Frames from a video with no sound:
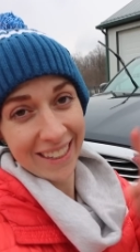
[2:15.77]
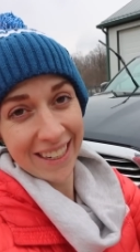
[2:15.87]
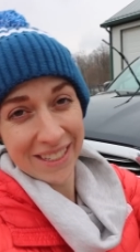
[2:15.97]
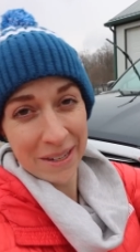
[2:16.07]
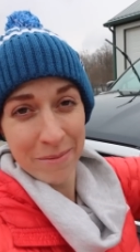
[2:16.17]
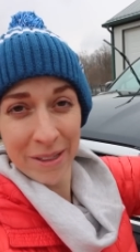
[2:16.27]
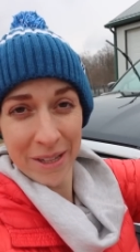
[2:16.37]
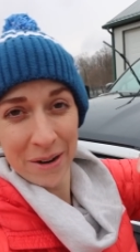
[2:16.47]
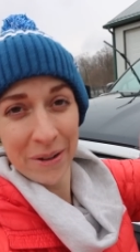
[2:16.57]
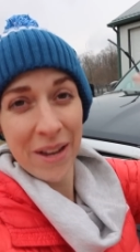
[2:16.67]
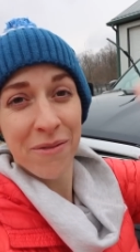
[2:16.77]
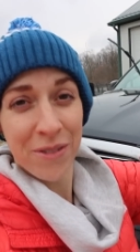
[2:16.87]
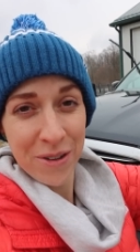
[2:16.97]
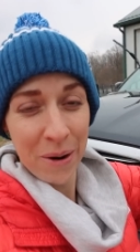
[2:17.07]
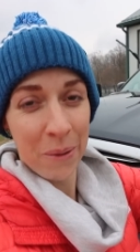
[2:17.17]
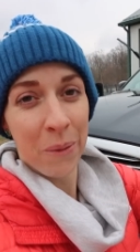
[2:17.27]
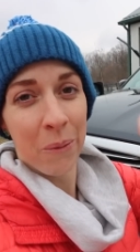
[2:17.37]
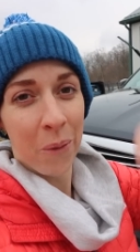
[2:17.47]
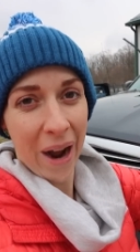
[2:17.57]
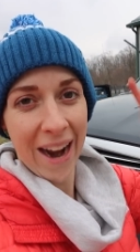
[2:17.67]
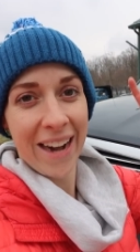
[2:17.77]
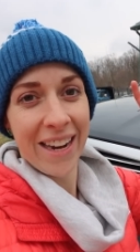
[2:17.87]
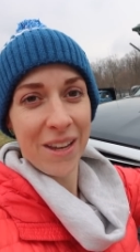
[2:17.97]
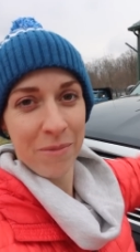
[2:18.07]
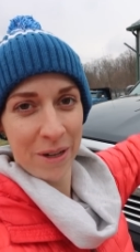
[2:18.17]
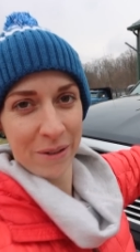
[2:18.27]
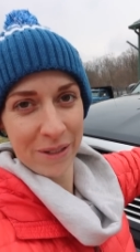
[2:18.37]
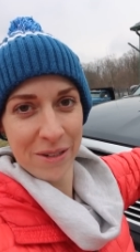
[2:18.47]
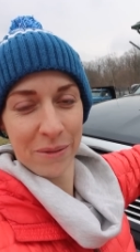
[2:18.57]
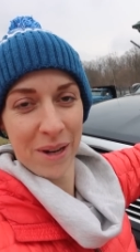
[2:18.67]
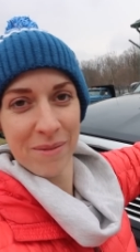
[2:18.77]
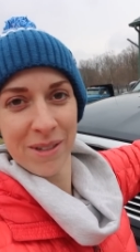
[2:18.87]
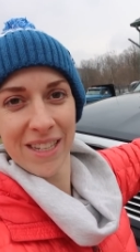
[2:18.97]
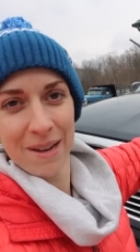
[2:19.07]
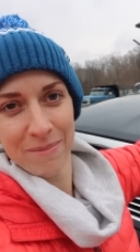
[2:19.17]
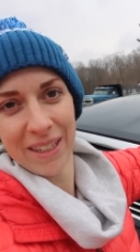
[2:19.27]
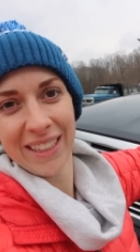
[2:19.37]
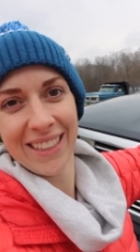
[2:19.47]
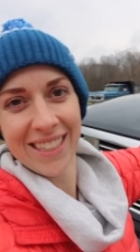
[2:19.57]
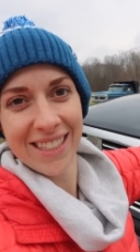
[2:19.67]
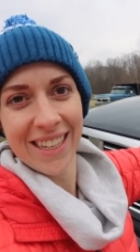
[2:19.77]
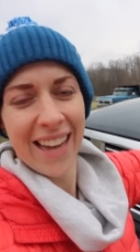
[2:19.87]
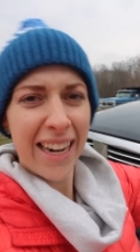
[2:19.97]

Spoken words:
Let us know below if you know why you put your windshield wipers up like this.